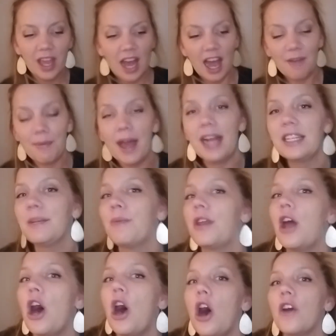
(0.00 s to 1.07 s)
I've packed up on
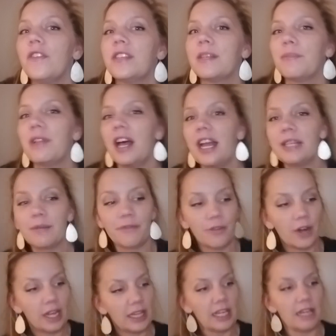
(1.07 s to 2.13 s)
all the supplies
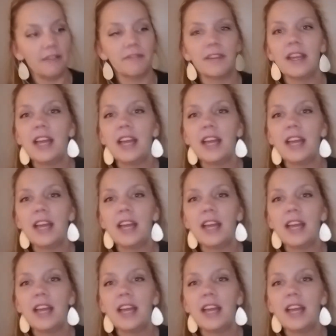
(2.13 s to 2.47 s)
before I leave.